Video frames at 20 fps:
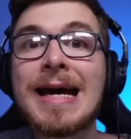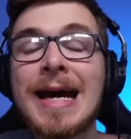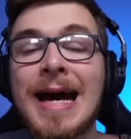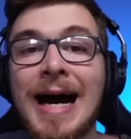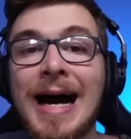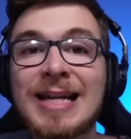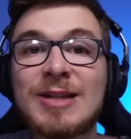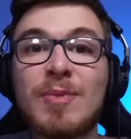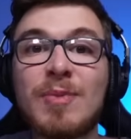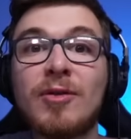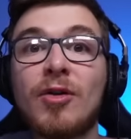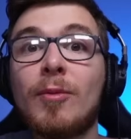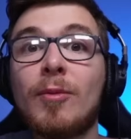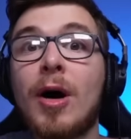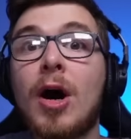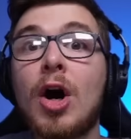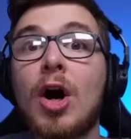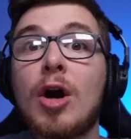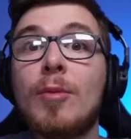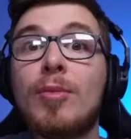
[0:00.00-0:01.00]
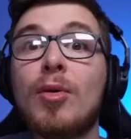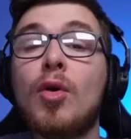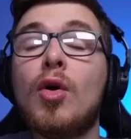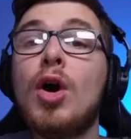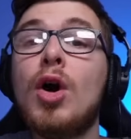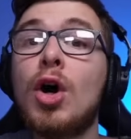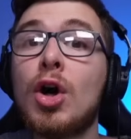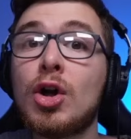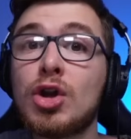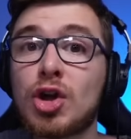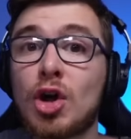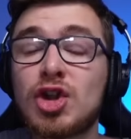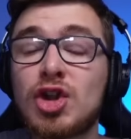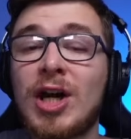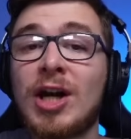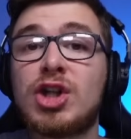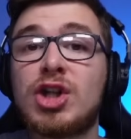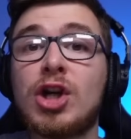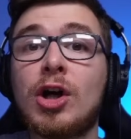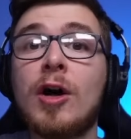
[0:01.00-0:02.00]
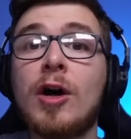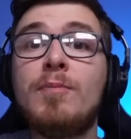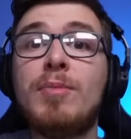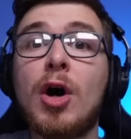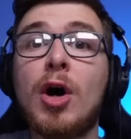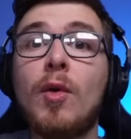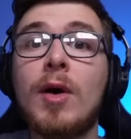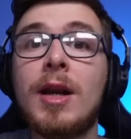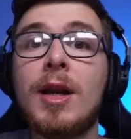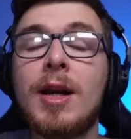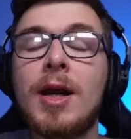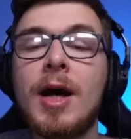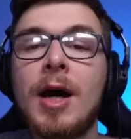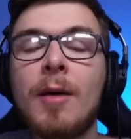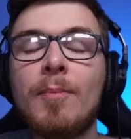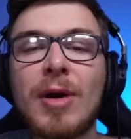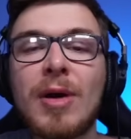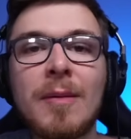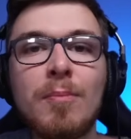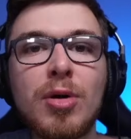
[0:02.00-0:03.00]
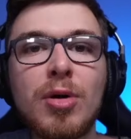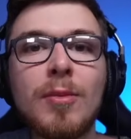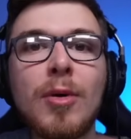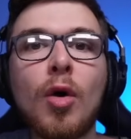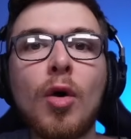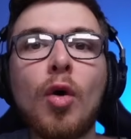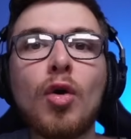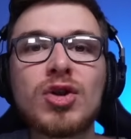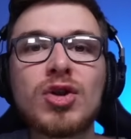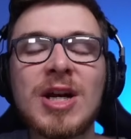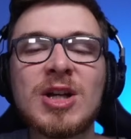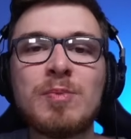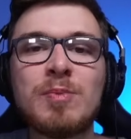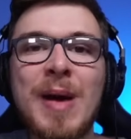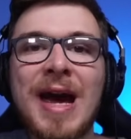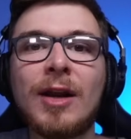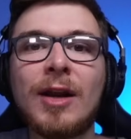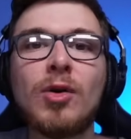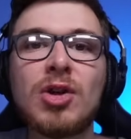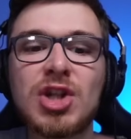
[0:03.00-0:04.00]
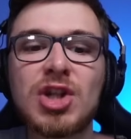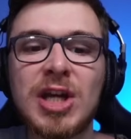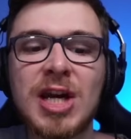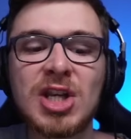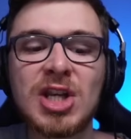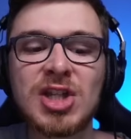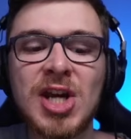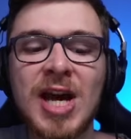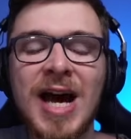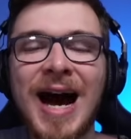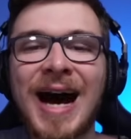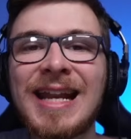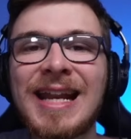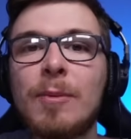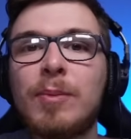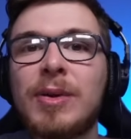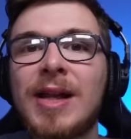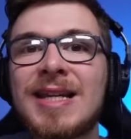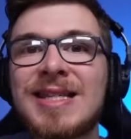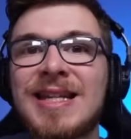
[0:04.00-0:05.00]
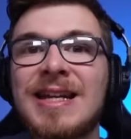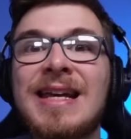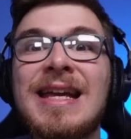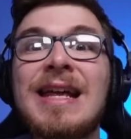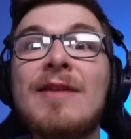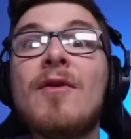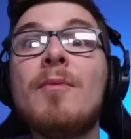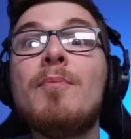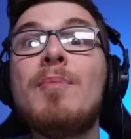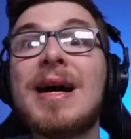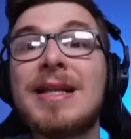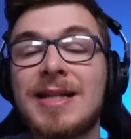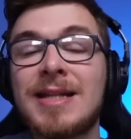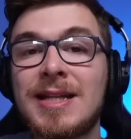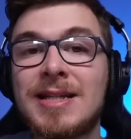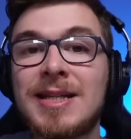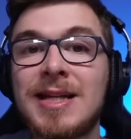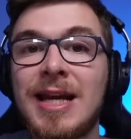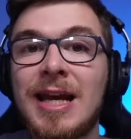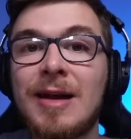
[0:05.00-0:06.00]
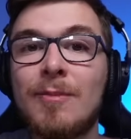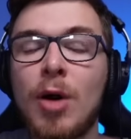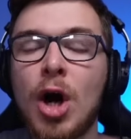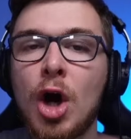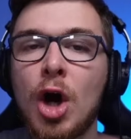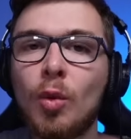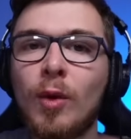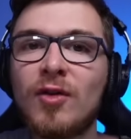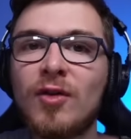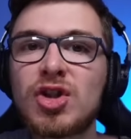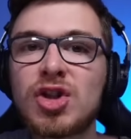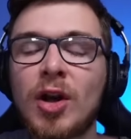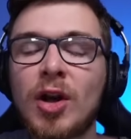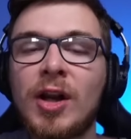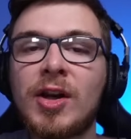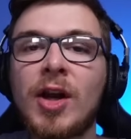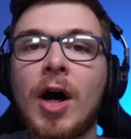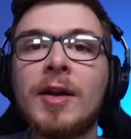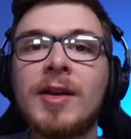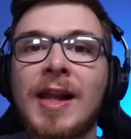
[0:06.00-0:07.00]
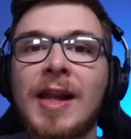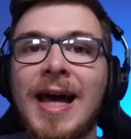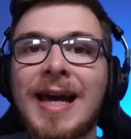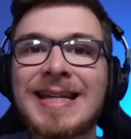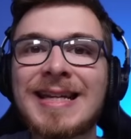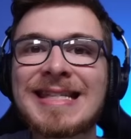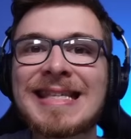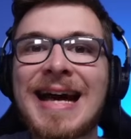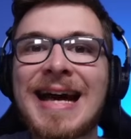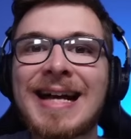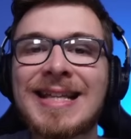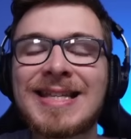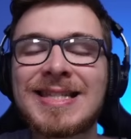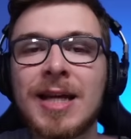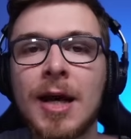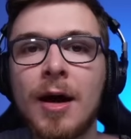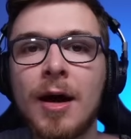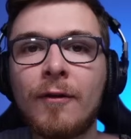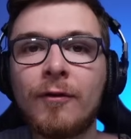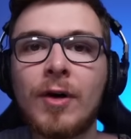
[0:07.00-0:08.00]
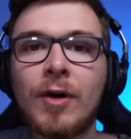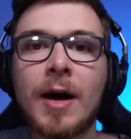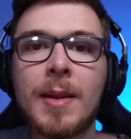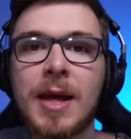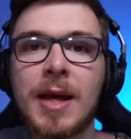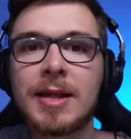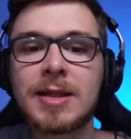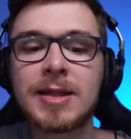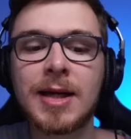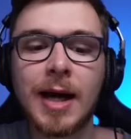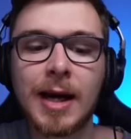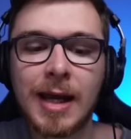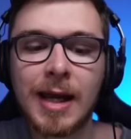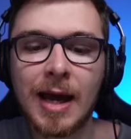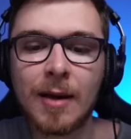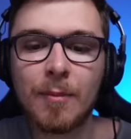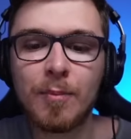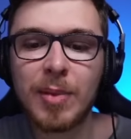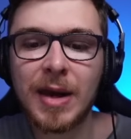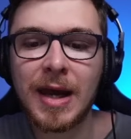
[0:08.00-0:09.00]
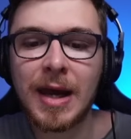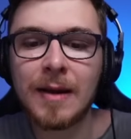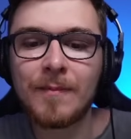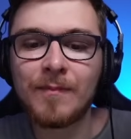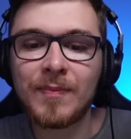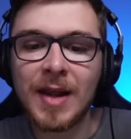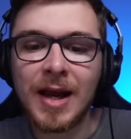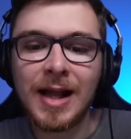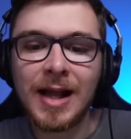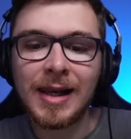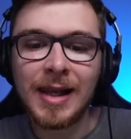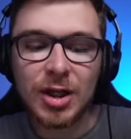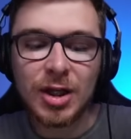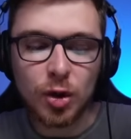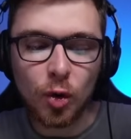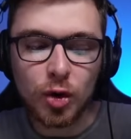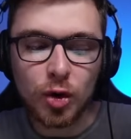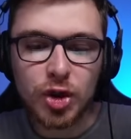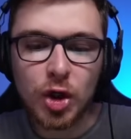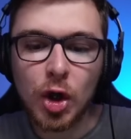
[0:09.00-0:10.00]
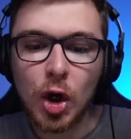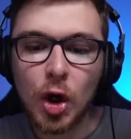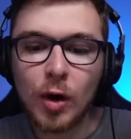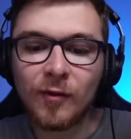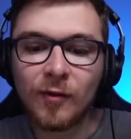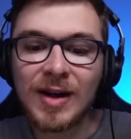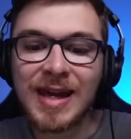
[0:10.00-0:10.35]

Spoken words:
has been remarkable. Just like Jarrod Bowen, but Mbeumo also has penalties, and he plays in an even better team with solid underlying stats throughout the entire campaign. Let's also go for